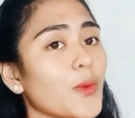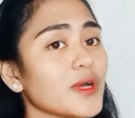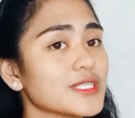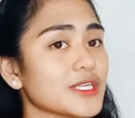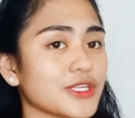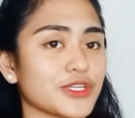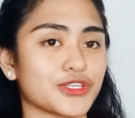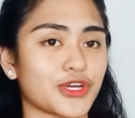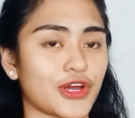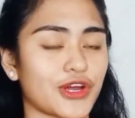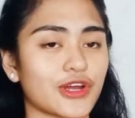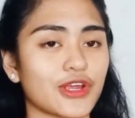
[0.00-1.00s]
as a
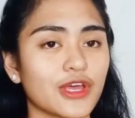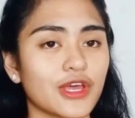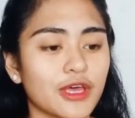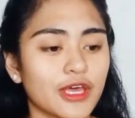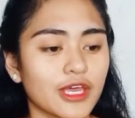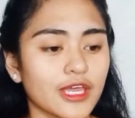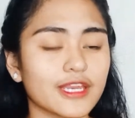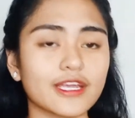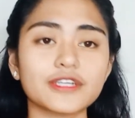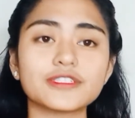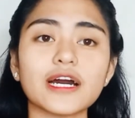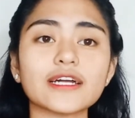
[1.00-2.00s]
teacher, in
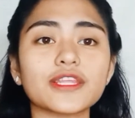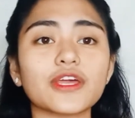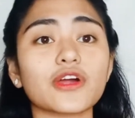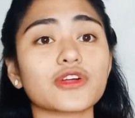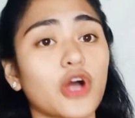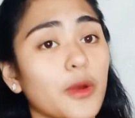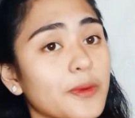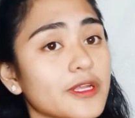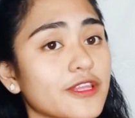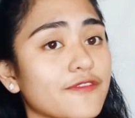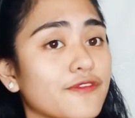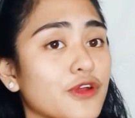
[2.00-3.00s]
conducting a
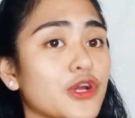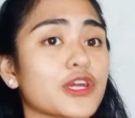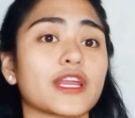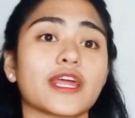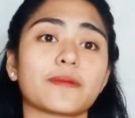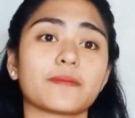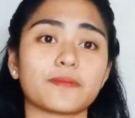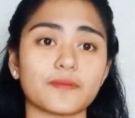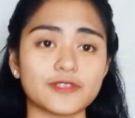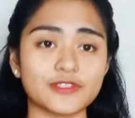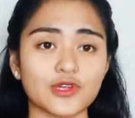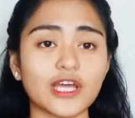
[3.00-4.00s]
cooperative learning
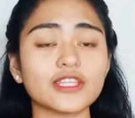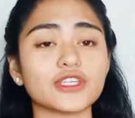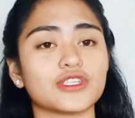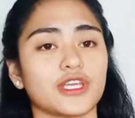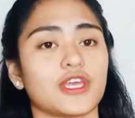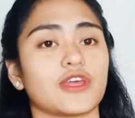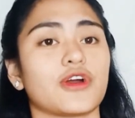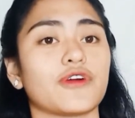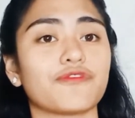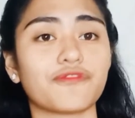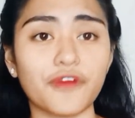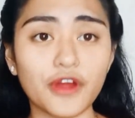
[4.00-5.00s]
strategy,
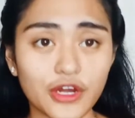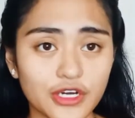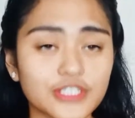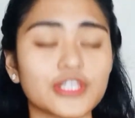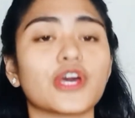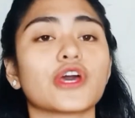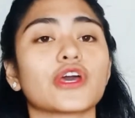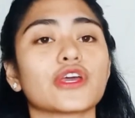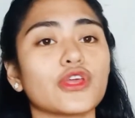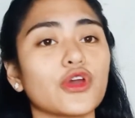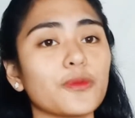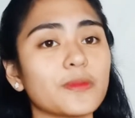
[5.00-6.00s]
first,
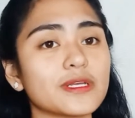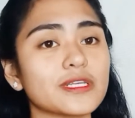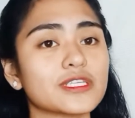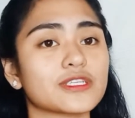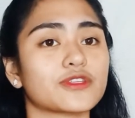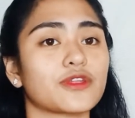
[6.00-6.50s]
you must